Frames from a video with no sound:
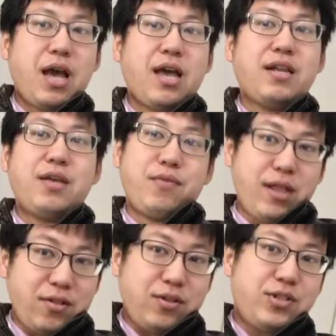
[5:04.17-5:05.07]
I
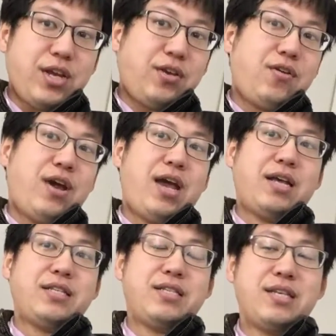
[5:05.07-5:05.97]
definitely shake your
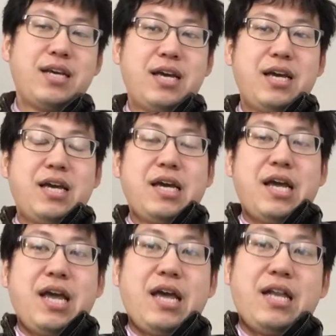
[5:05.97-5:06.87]
hands
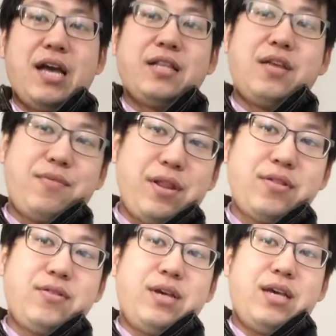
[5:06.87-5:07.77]
and I
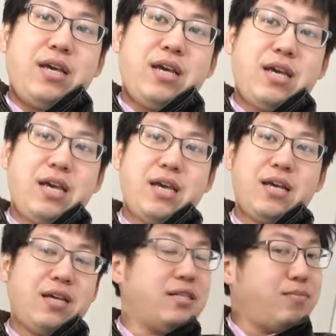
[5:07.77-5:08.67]
definitely
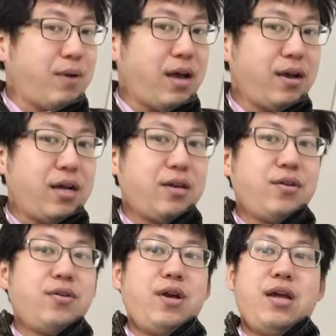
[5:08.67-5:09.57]
smile at
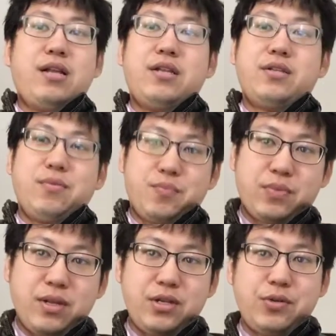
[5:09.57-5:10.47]
you and
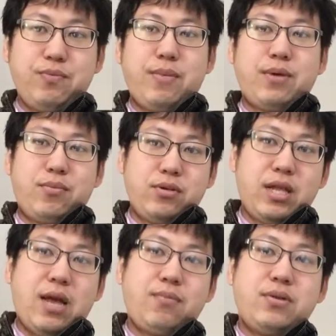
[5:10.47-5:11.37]
should memorable
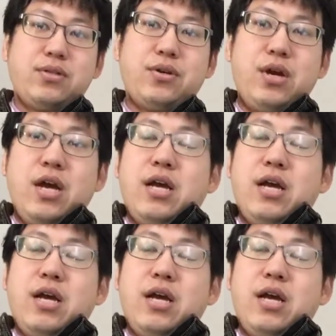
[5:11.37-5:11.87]
time with you.